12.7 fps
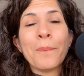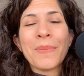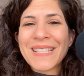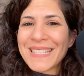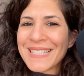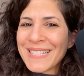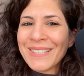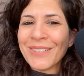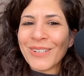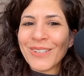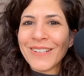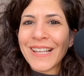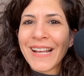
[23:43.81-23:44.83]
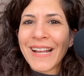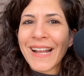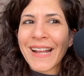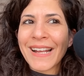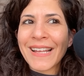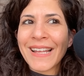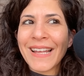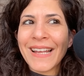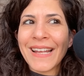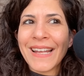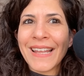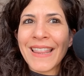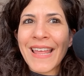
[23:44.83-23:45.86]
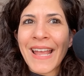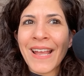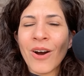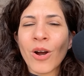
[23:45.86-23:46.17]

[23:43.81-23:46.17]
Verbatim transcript: But still, like they